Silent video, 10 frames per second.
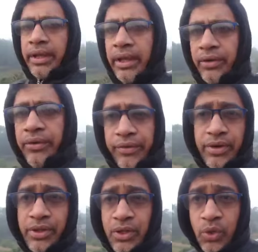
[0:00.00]
Hello
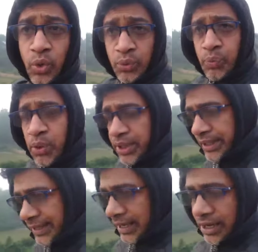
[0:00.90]
everyone, good
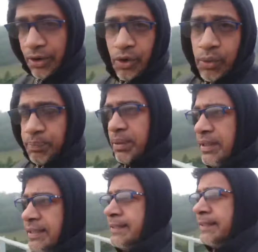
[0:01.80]
morning. I hope
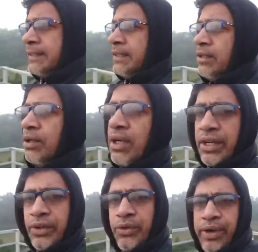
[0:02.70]

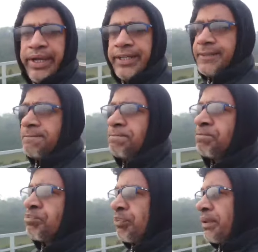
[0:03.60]
all are you fine.
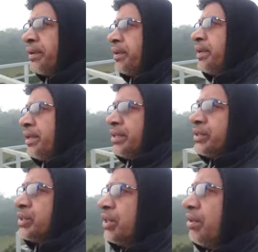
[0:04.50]

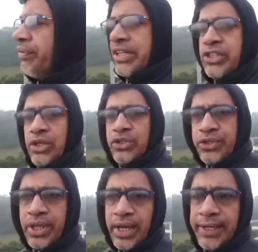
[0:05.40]
So first I'll
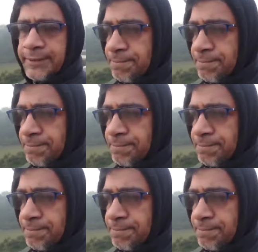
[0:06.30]
say